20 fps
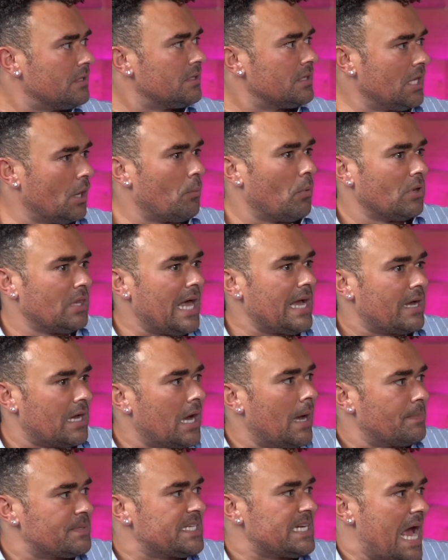There were like
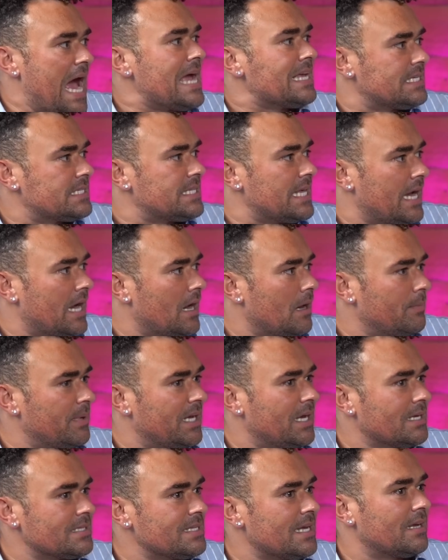cups and ice there
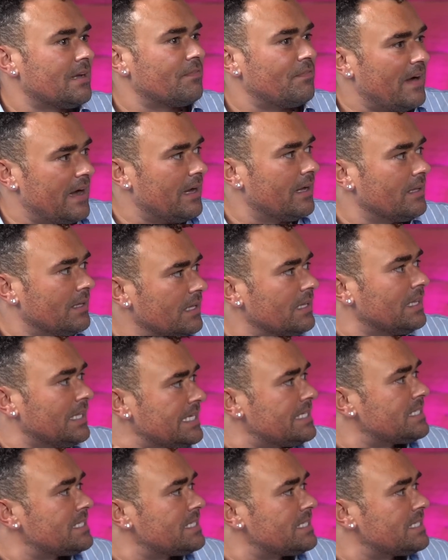because like at least